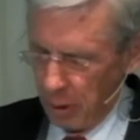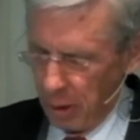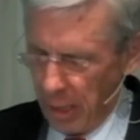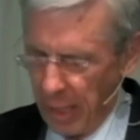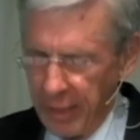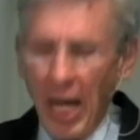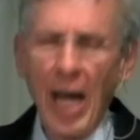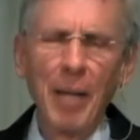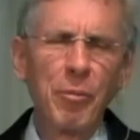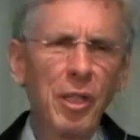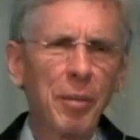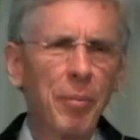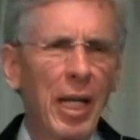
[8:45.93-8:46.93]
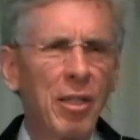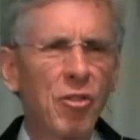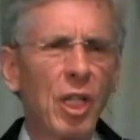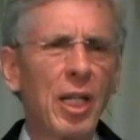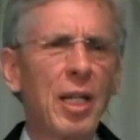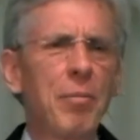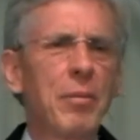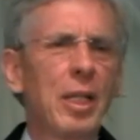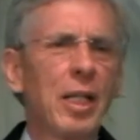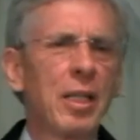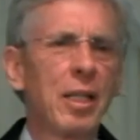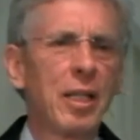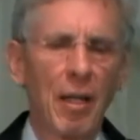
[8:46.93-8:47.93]
At times it may seem that
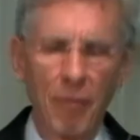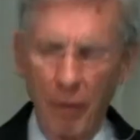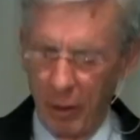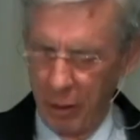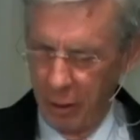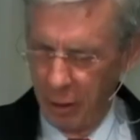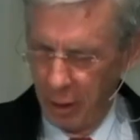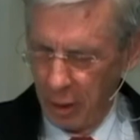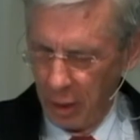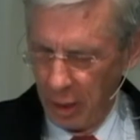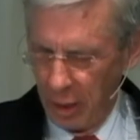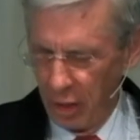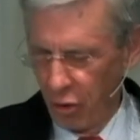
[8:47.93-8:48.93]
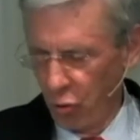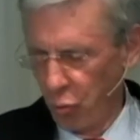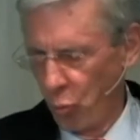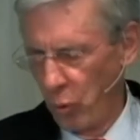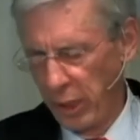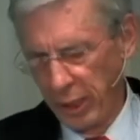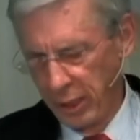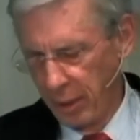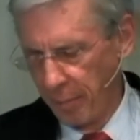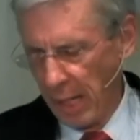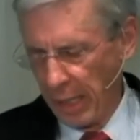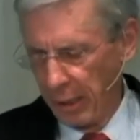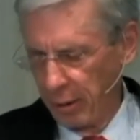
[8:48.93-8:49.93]
the devil is winning the
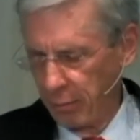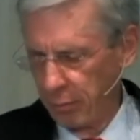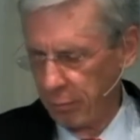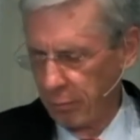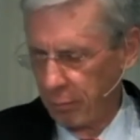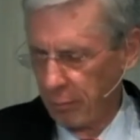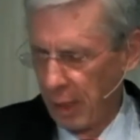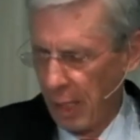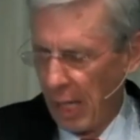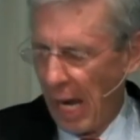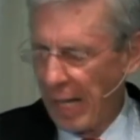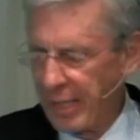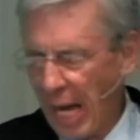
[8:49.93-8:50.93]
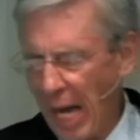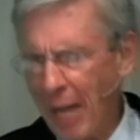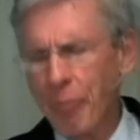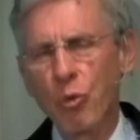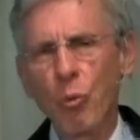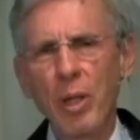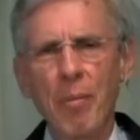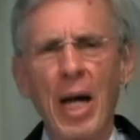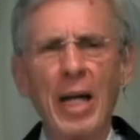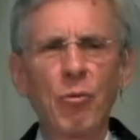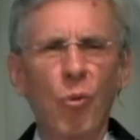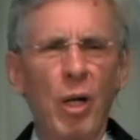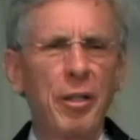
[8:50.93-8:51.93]
battle. At times we might
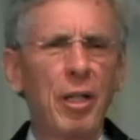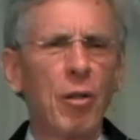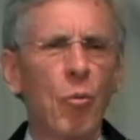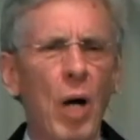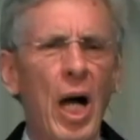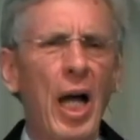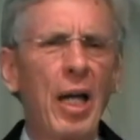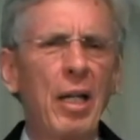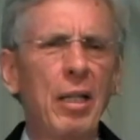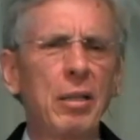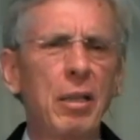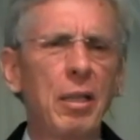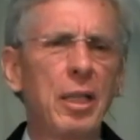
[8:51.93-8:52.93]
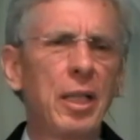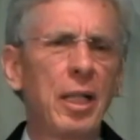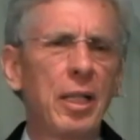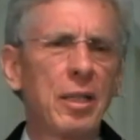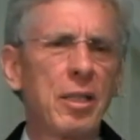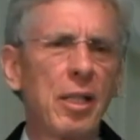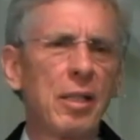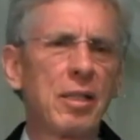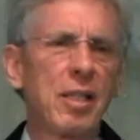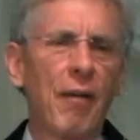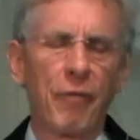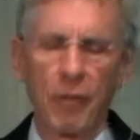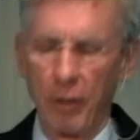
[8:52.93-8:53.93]
wonder, why do the innocent
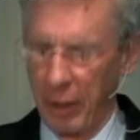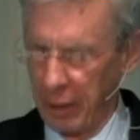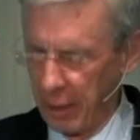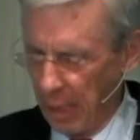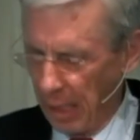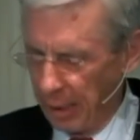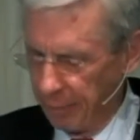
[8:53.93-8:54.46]
suffer and die?